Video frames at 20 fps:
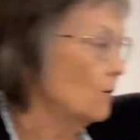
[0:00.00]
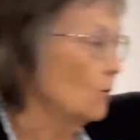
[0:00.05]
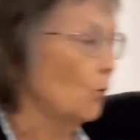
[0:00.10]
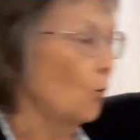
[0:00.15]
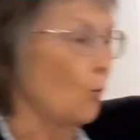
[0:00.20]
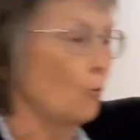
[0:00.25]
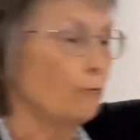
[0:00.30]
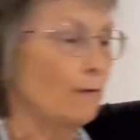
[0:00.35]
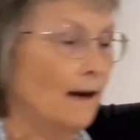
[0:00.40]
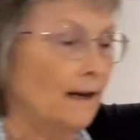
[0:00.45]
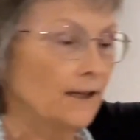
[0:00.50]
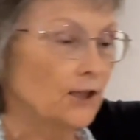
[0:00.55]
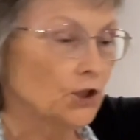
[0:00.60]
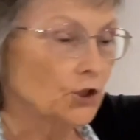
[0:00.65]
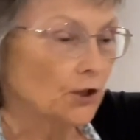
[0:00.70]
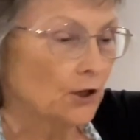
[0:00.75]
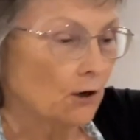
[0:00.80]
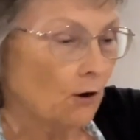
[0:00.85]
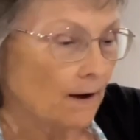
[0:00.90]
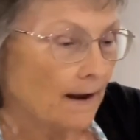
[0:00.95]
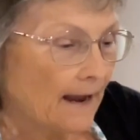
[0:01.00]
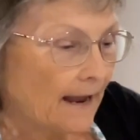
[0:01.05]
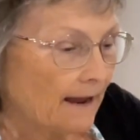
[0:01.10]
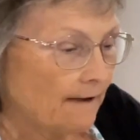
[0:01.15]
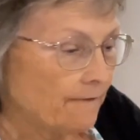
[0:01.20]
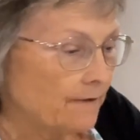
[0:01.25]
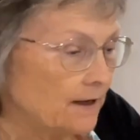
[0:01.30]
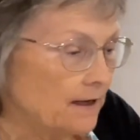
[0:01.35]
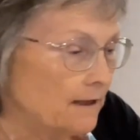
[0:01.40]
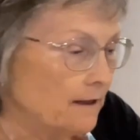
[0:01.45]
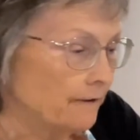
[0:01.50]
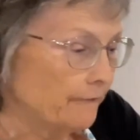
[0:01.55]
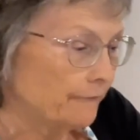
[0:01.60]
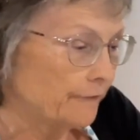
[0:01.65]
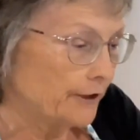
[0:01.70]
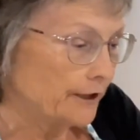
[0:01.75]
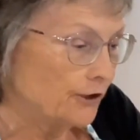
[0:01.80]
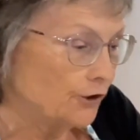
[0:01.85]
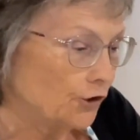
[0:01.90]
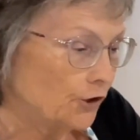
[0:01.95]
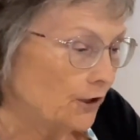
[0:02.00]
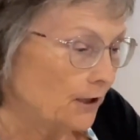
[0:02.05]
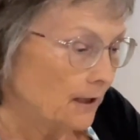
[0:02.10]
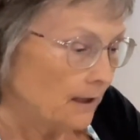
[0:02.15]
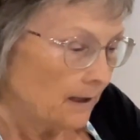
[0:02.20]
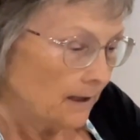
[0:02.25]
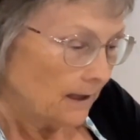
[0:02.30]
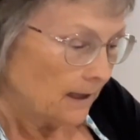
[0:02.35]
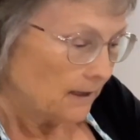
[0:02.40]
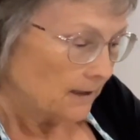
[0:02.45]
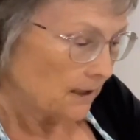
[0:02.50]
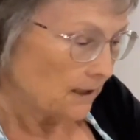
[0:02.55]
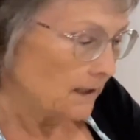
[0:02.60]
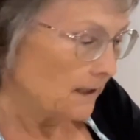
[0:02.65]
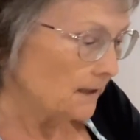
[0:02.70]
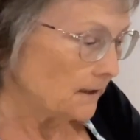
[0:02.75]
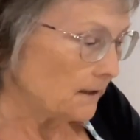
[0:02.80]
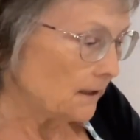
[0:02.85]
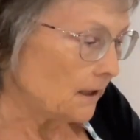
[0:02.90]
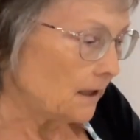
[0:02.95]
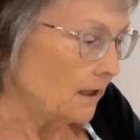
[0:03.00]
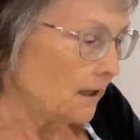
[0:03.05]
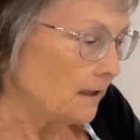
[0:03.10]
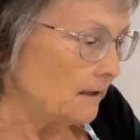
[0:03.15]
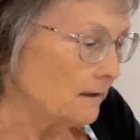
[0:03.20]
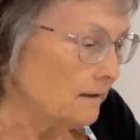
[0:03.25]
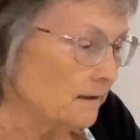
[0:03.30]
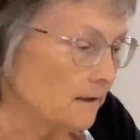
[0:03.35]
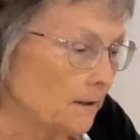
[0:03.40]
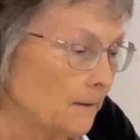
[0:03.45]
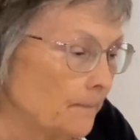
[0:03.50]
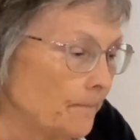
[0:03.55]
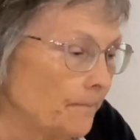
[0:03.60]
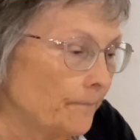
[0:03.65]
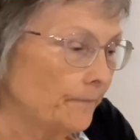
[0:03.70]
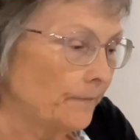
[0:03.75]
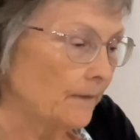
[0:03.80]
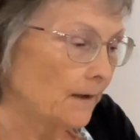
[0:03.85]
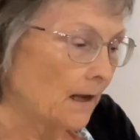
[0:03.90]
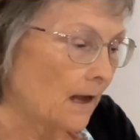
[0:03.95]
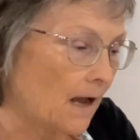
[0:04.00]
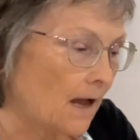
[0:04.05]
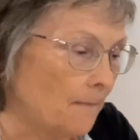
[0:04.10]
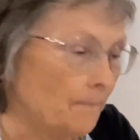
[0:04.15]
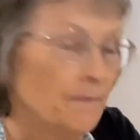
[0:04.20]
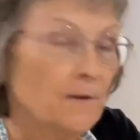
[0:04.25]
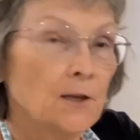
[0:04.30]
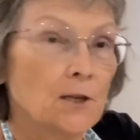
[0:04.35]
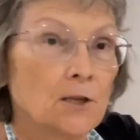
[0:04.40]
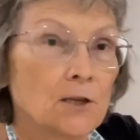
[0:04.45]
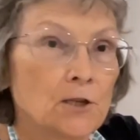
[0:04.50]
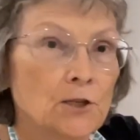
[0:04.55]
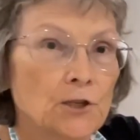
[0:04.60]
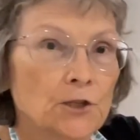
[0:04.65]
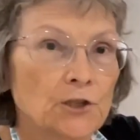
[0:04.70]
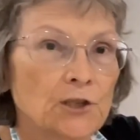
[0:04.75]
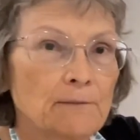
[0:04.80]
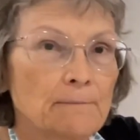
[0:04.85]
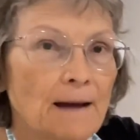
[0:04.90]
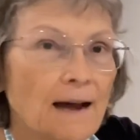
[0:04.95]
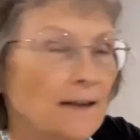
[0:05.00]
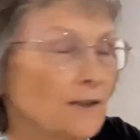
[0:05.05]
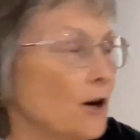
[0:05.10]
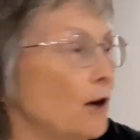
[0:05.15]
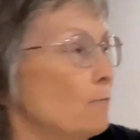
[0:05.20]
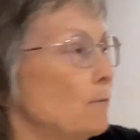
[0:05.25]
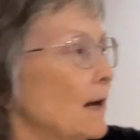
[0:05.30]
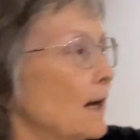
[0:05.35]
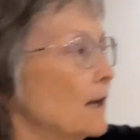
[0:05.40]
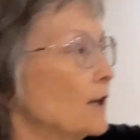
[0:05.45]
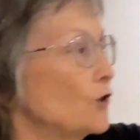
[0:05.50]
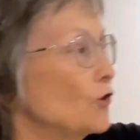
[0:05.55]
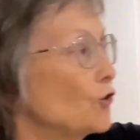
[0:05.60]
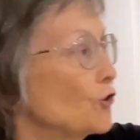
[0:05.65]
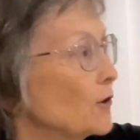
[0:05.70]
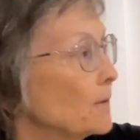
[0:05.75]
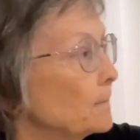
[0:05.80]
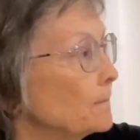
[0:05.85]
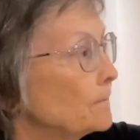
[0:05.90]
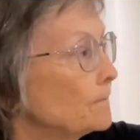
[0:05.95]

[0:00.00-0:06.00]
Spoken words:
or relish that I have in the fridge. So this is tomato relish.